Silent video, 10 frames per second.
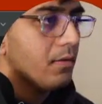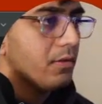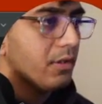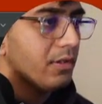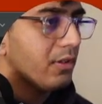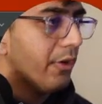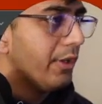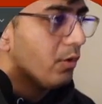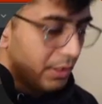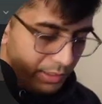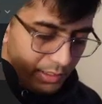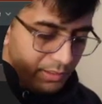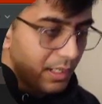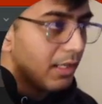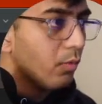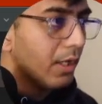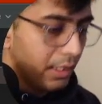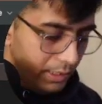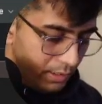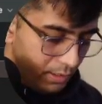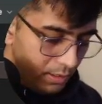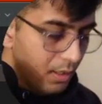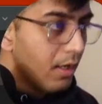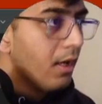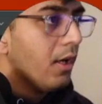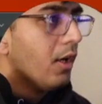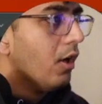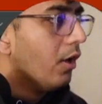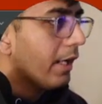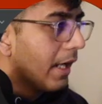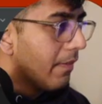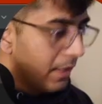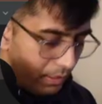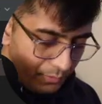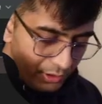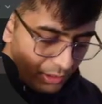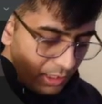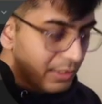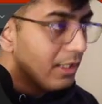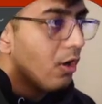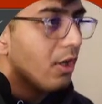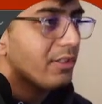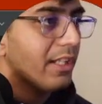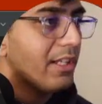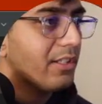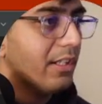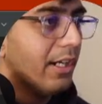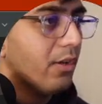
Just going to adjust that quickly. Okay, and then I'm just gonna say .create